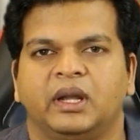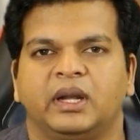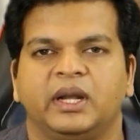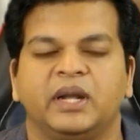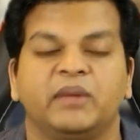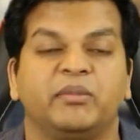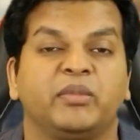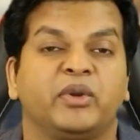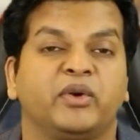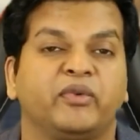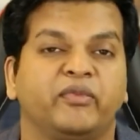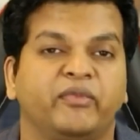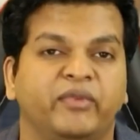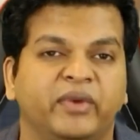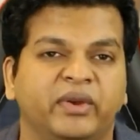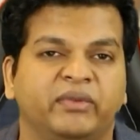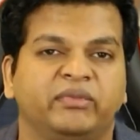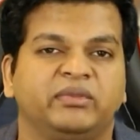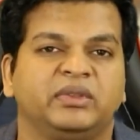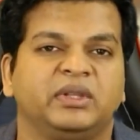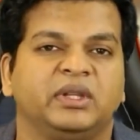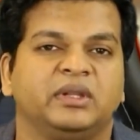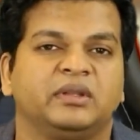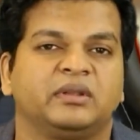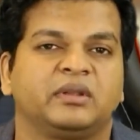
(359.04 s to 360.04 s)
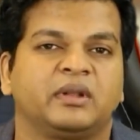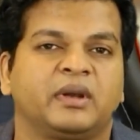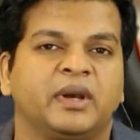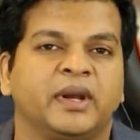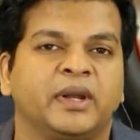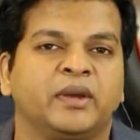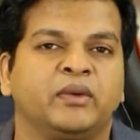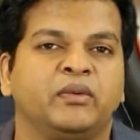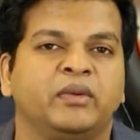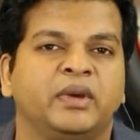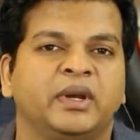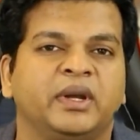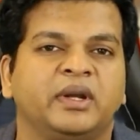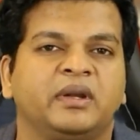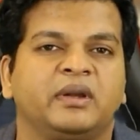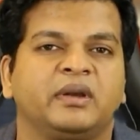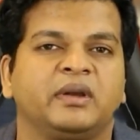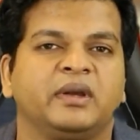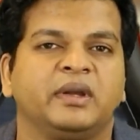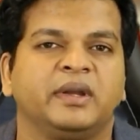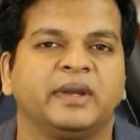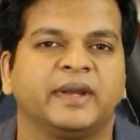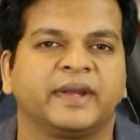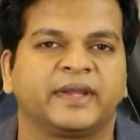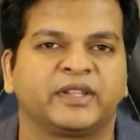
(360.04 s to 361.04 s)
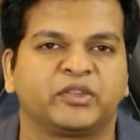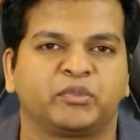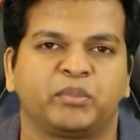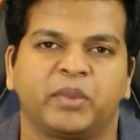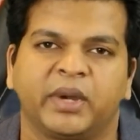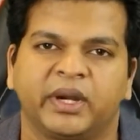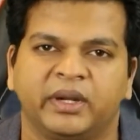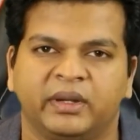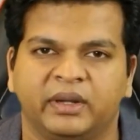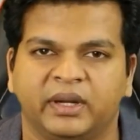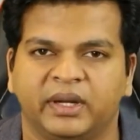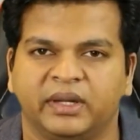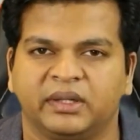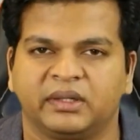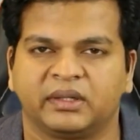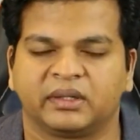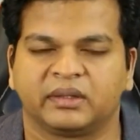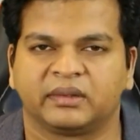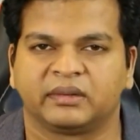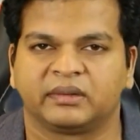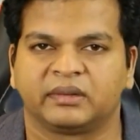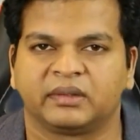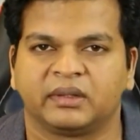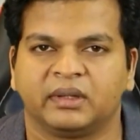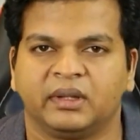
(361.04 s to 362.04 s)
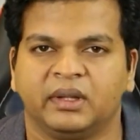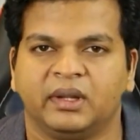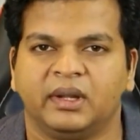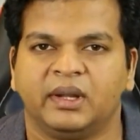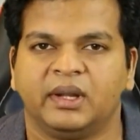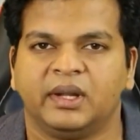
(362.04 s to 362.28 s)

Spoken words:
Number fifth is regulatory expectations.